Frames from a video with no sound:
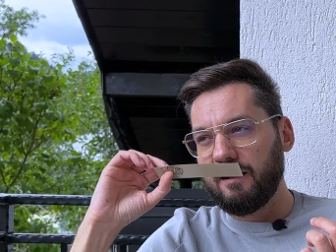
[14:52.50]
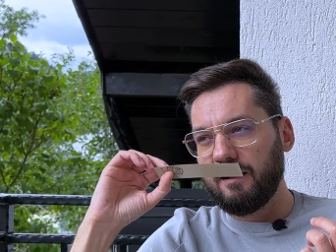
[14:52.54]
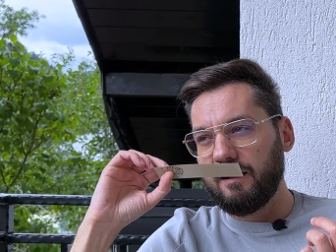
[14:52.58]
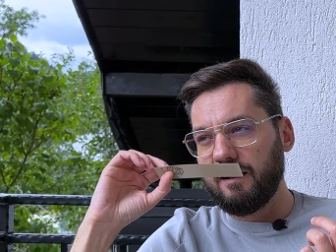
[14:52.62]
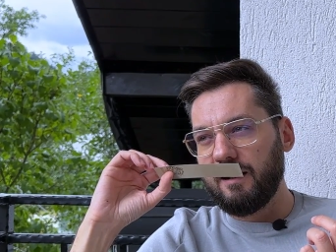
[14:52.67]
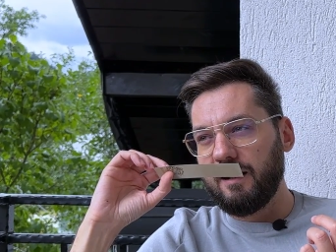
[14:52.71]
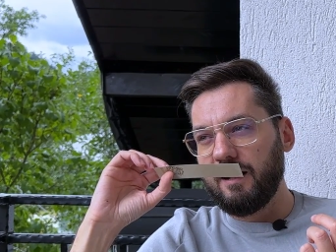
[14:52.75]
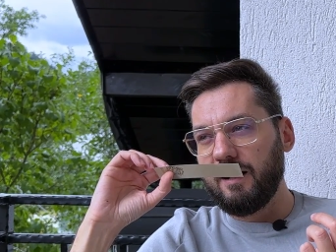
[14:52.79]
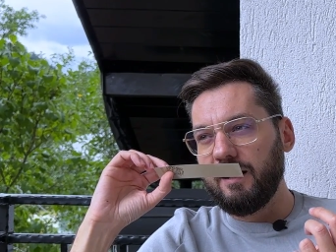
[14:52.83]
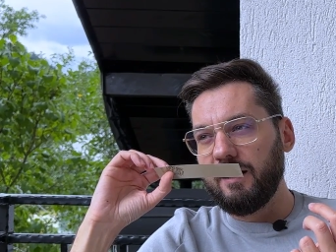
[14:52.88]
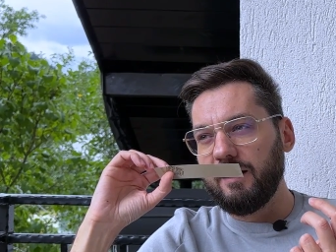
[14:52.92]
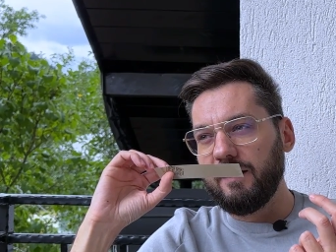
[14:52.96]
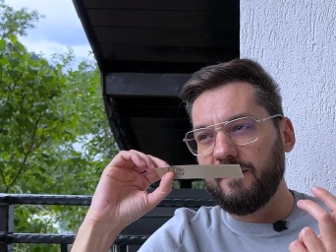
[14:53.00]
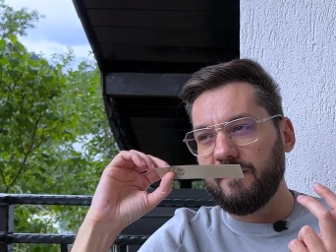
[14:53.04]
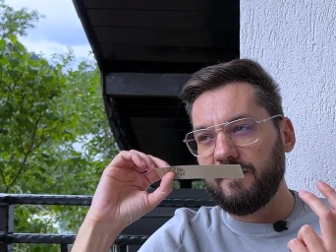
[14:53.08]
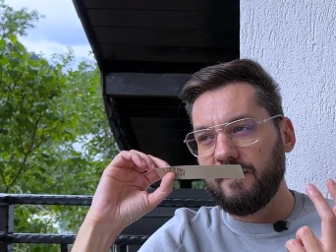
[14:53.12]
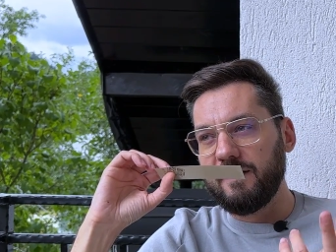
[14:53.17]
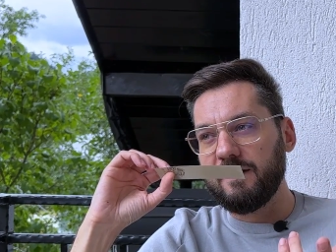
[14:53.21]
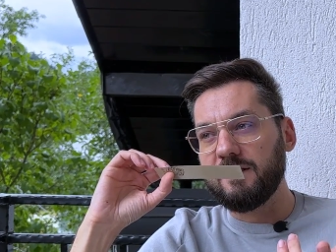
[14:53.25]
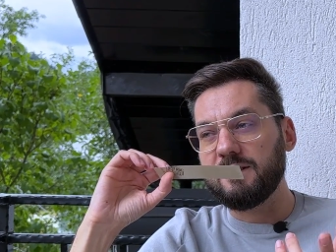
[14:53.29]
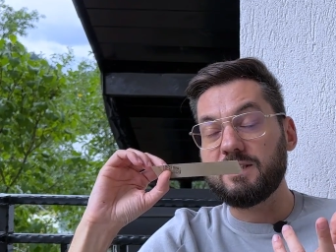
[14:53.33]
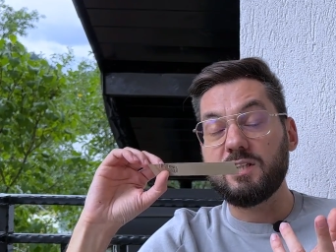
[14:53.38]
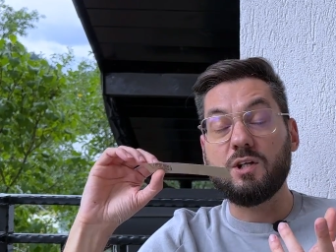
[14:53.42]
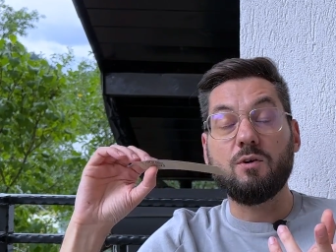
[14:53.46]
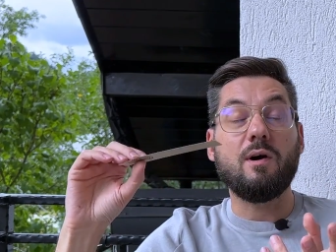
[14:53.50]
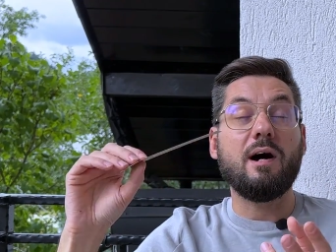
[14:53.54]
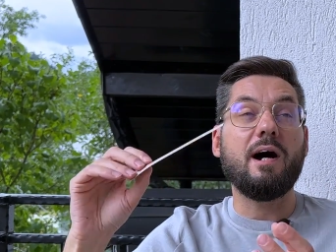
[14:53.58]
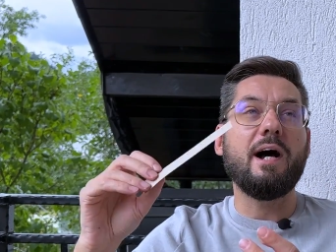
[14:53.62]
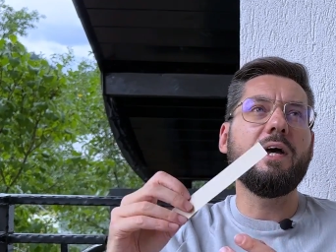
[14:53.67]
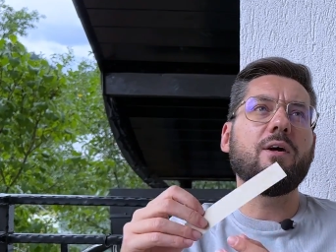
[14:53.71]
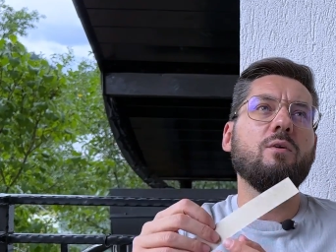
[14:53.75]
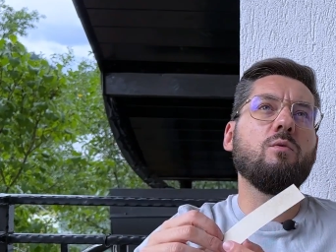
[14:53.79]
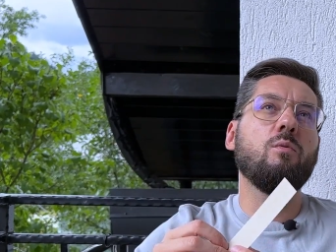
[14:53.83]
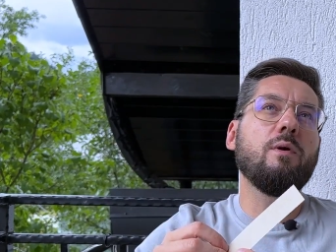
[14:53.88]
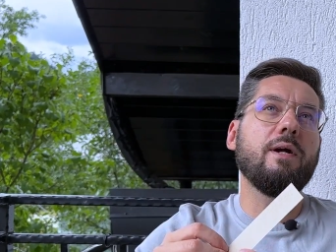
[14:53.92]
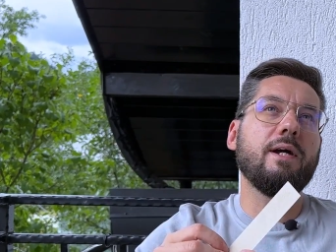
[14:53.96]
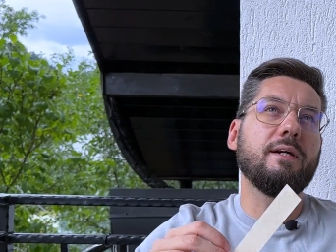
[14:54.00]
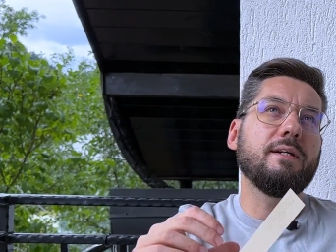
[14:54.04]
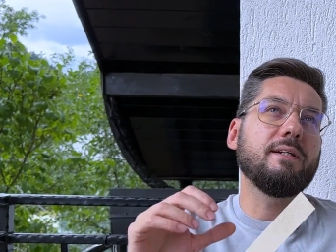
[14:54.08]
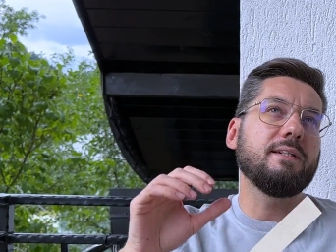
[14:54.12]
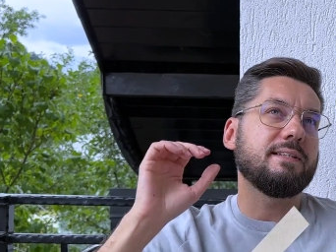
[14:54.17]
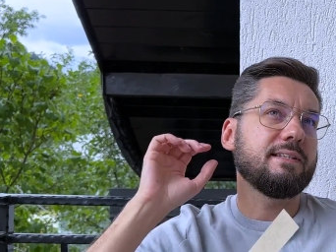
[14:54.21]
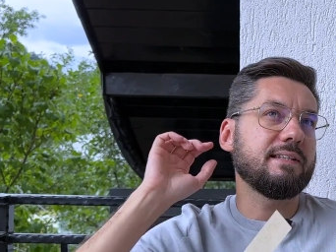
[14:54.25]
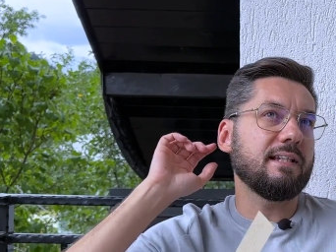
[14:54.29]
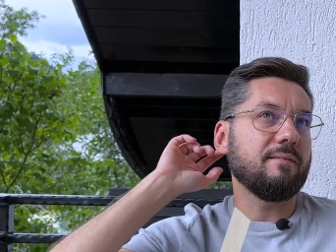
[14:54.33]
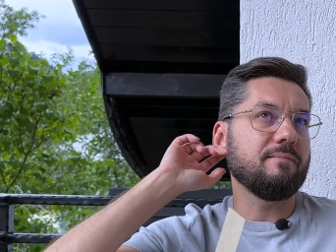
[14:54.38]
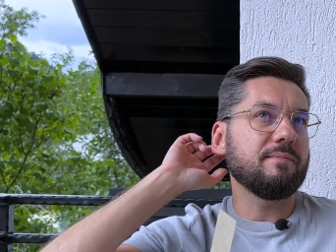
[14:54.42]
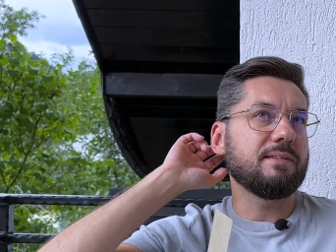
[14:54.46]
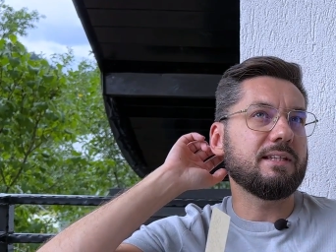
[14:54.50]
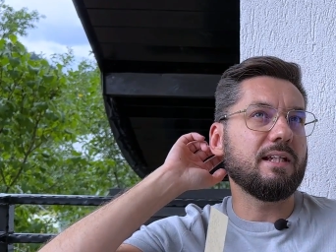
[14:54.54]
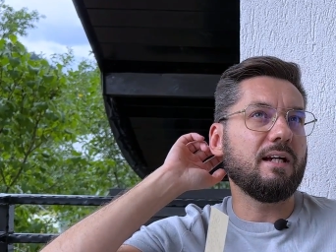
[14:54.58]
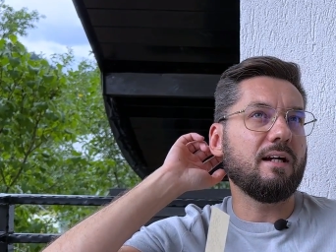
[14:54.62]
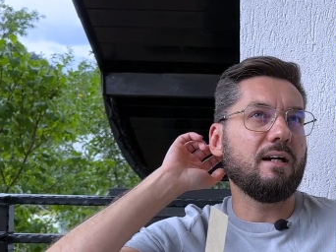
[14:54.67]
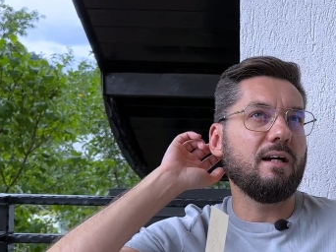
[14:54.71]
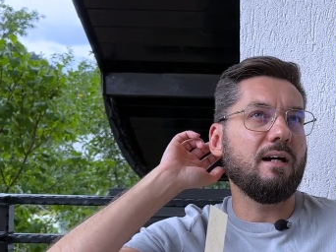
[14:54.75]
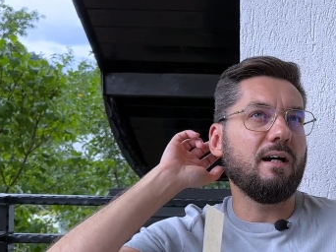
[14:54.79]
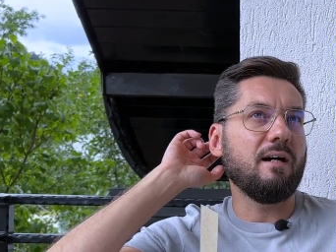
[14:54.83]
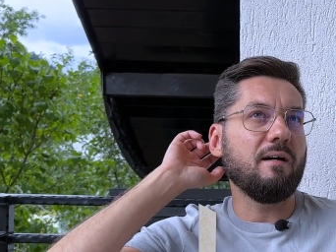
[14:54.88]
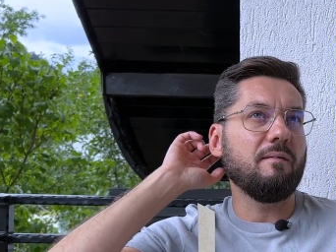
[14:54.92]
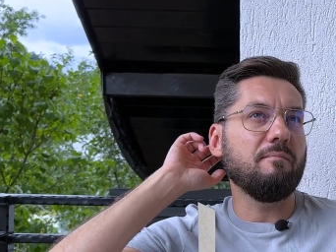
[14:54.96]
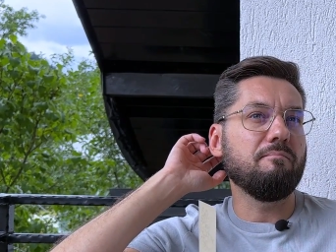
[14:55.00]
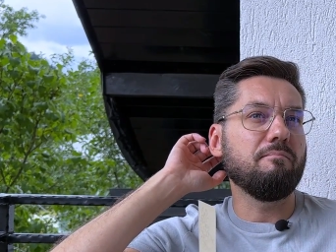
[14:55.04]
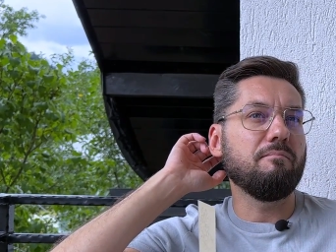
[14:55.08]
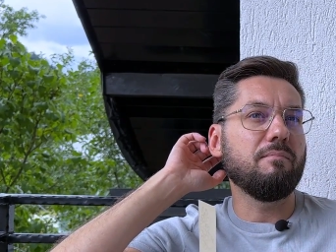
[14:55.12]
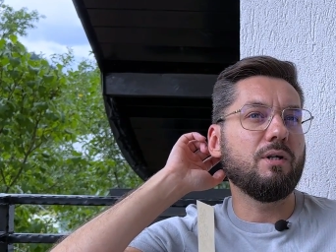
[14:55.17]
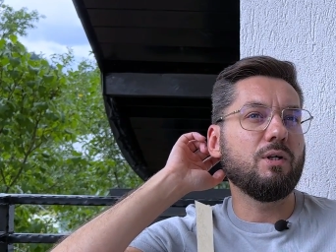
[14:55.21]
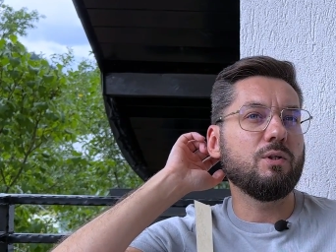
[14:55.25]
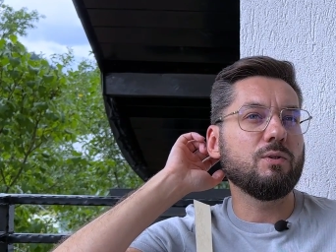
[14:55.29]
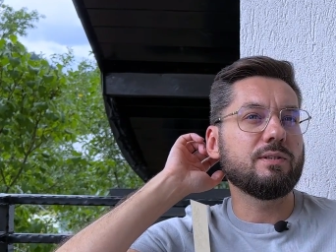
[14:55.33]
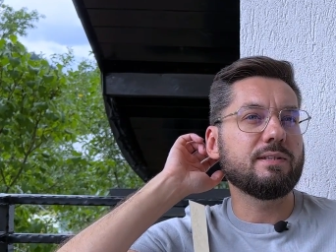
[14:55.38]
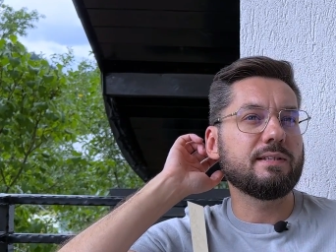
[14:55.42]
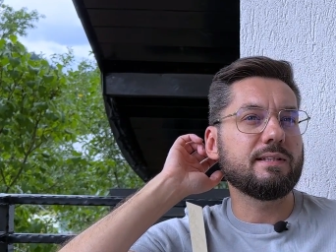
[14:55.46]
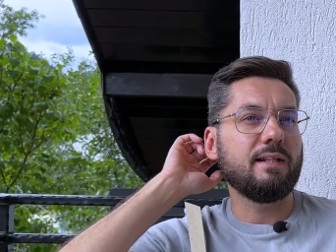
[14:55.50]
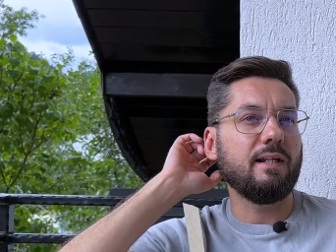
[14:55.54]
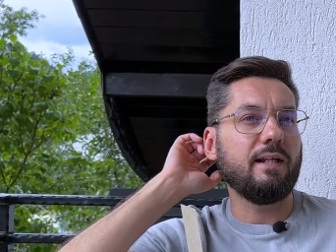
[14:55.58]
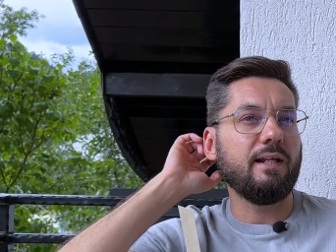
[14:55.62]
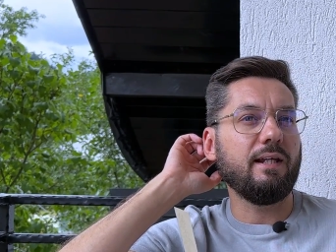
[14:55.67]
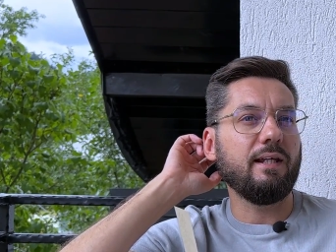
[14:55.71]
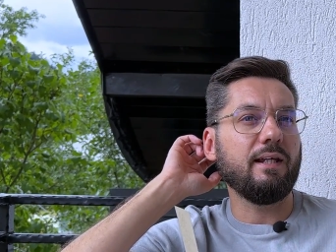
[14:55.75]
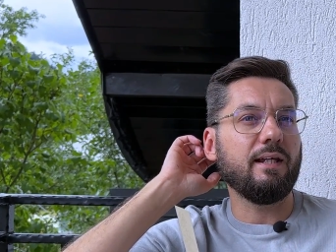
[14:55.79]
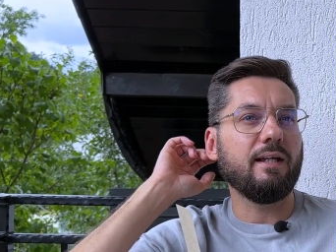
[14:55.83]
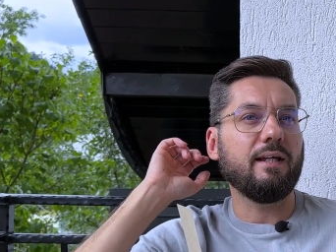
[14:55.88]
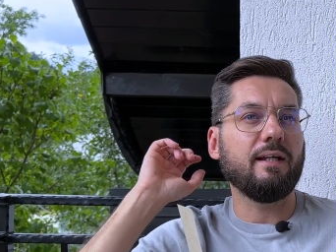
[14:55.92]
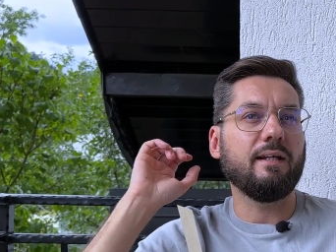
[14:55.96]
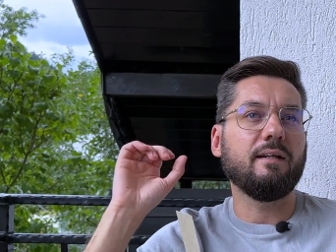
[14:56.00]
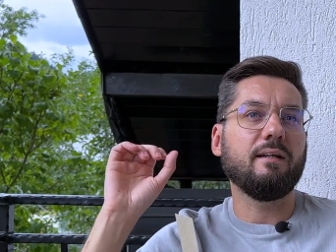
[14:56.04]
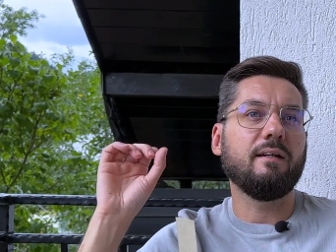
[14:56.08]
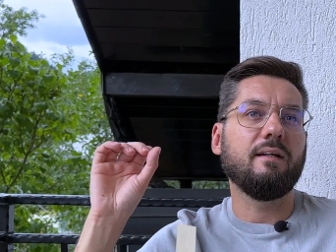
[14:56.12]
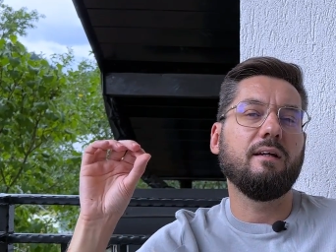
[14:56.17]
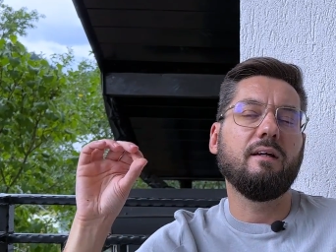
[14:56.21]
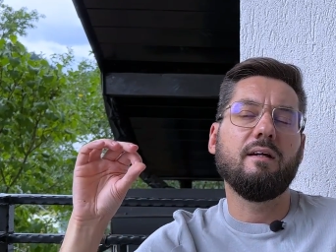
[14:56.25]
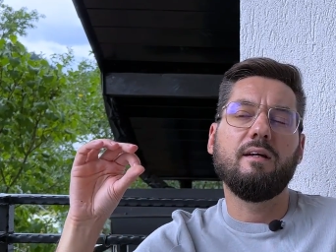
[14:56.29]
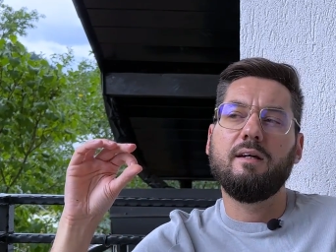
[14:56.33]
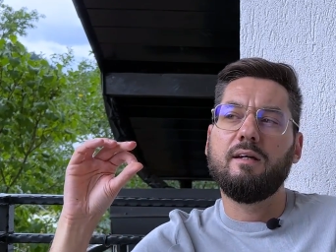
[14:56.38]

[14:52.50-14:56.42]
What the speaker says: I think so. I wear Samsara mostly in